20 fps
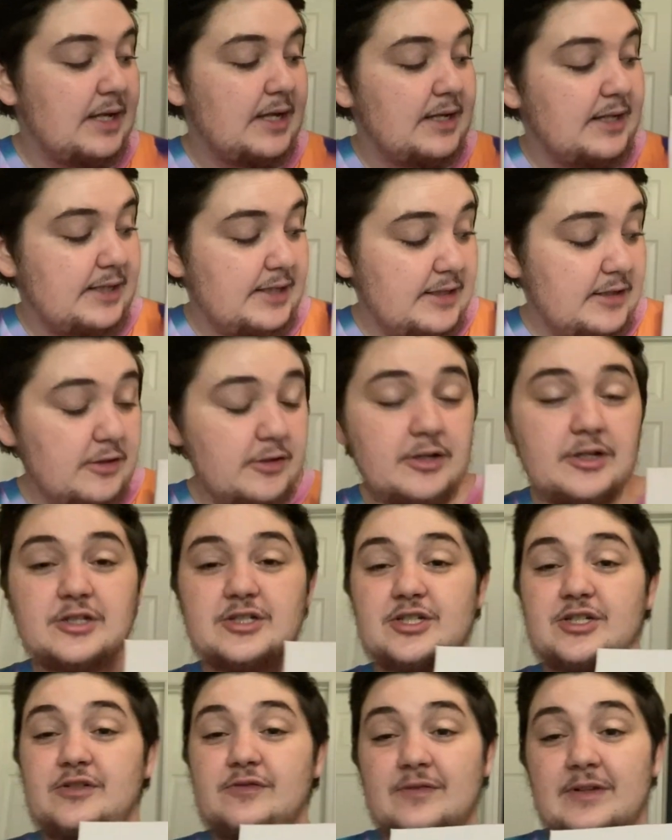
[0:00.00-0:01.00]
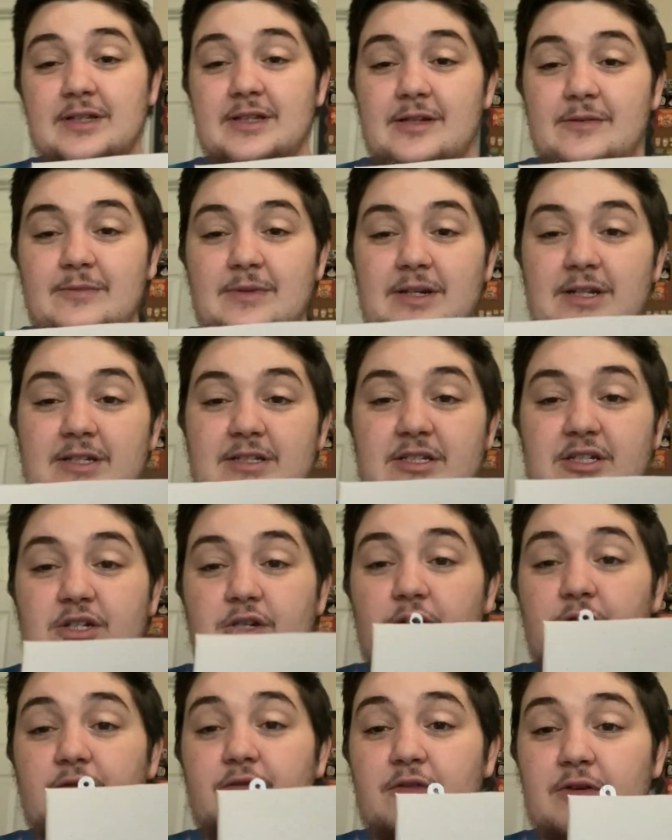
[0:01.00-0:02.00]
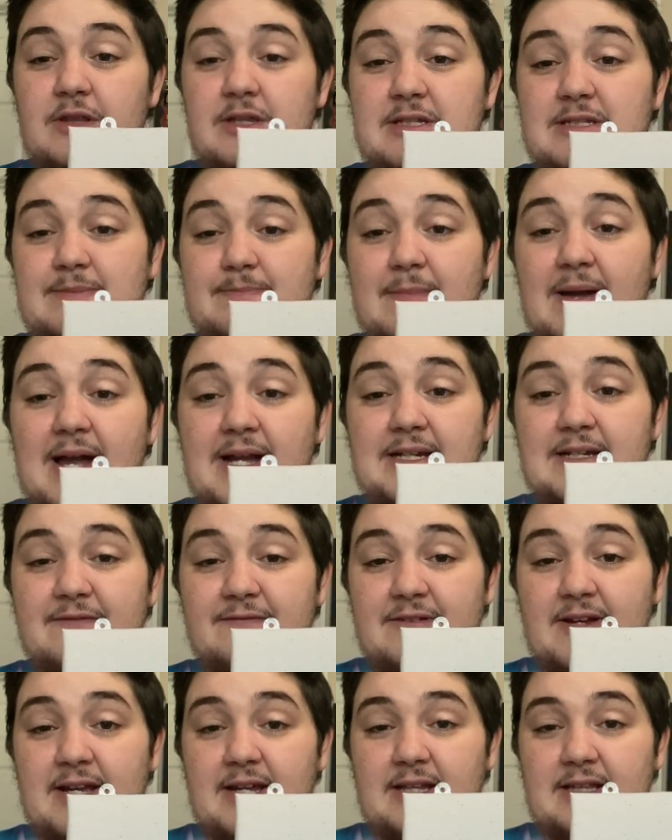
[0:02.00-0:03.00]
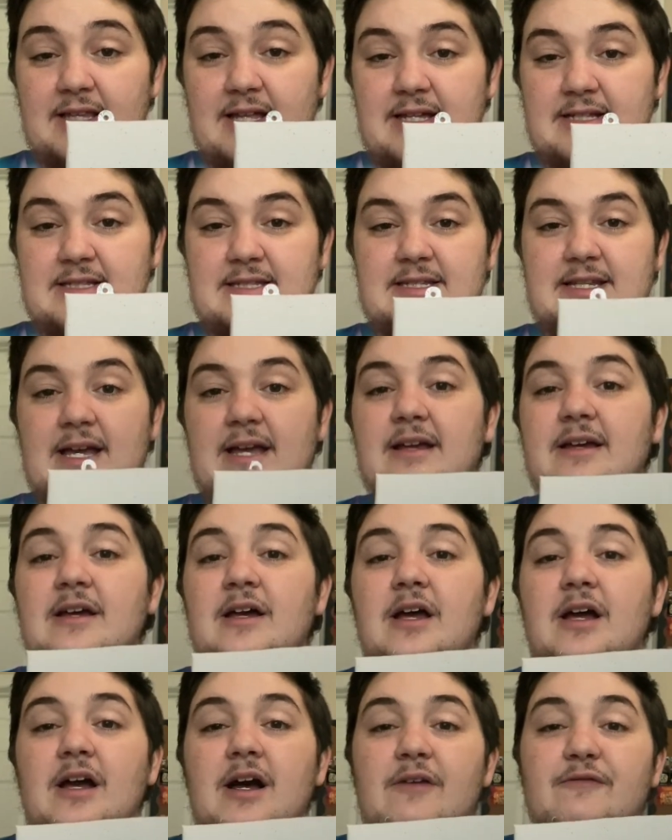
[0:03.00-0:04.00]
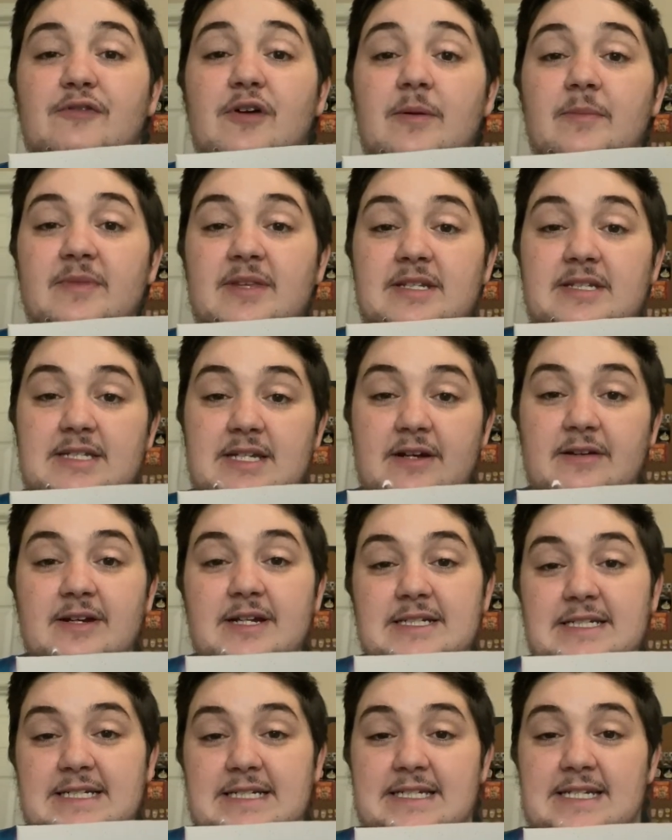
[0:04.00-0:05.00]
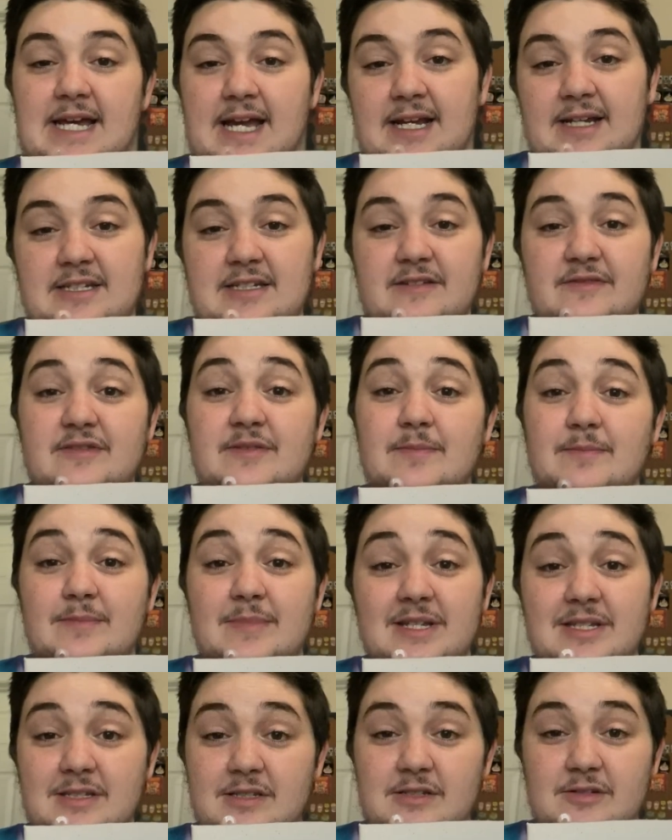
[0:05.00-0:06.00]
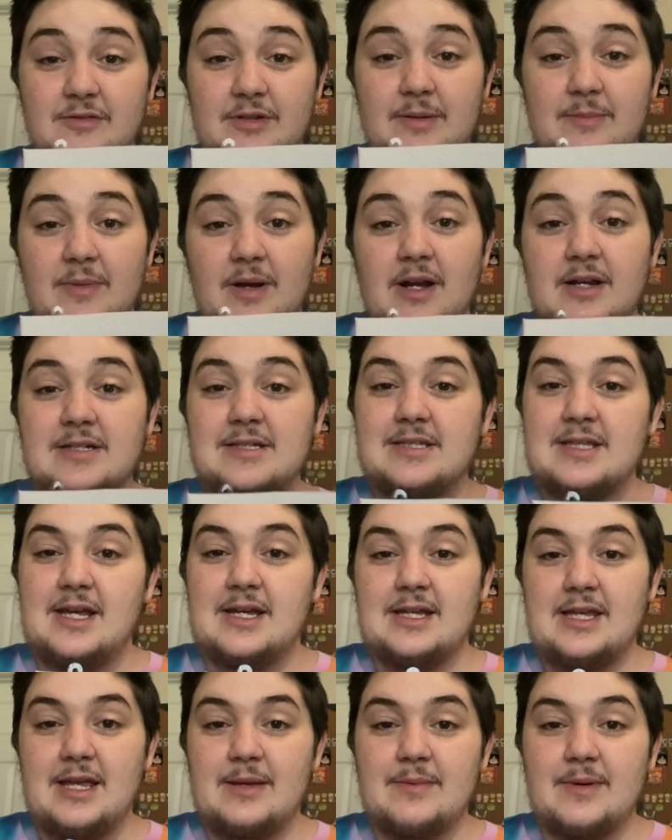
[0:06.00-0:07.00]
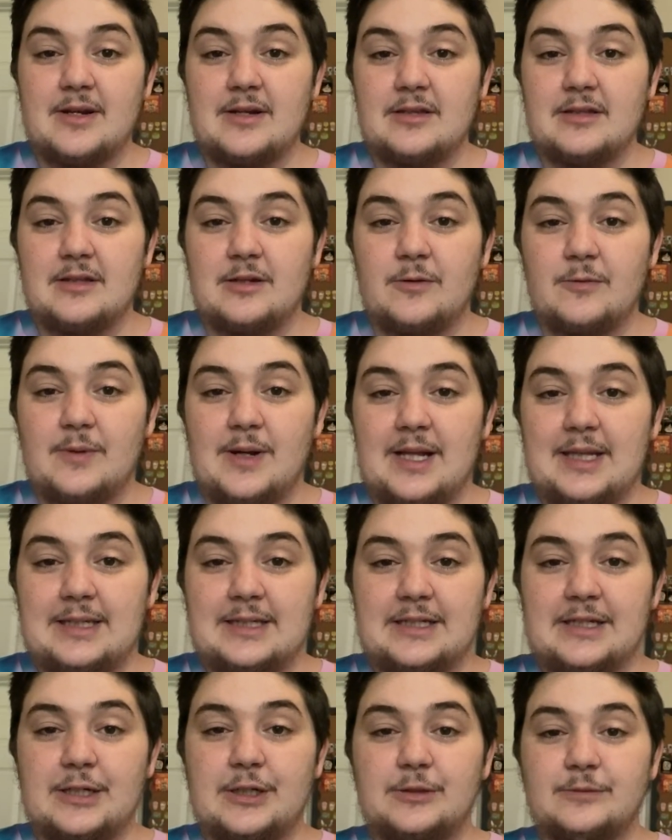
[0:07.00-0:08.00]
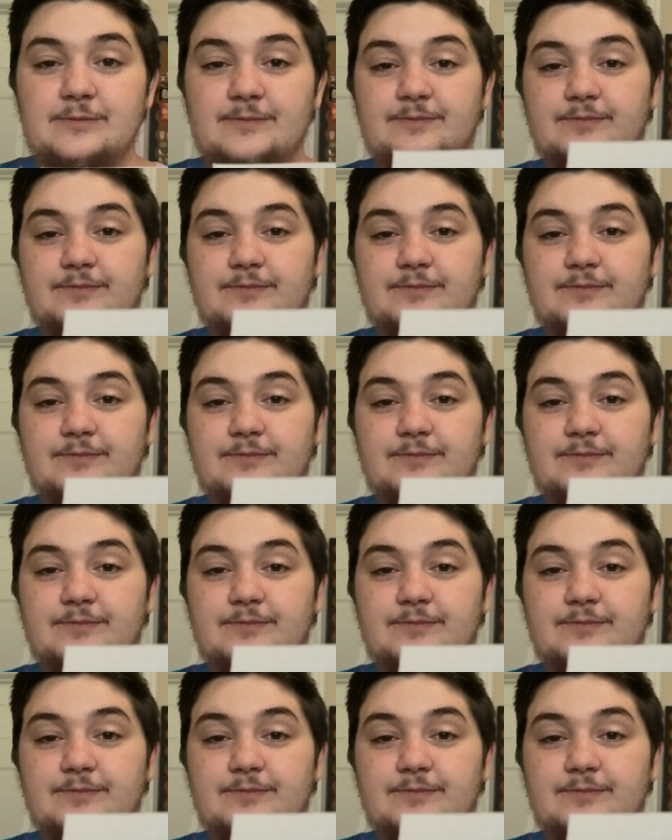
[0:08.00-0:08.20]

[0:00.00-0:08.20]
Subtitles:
Here, she really wanted to go for this magnifying glass set from the Daring Detectives mystery box that came out a little while ago.